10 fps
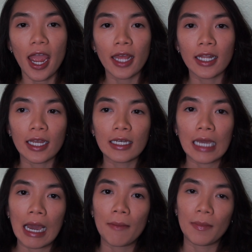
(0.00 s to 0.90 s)
and like,
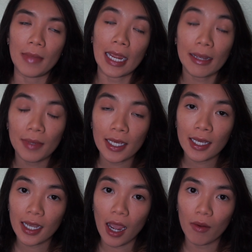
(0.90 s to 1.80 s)
yeah,
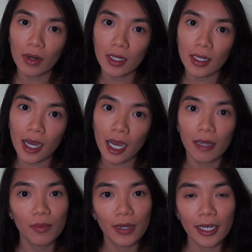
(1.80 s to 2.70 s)
maybe I wouldn't
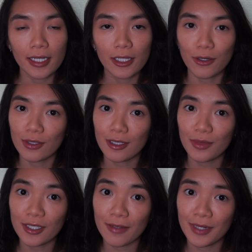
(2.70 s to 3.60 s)
die, but those
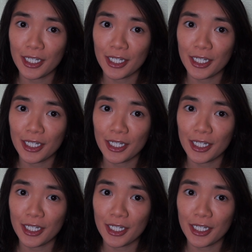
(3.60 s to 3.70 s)
numbers have been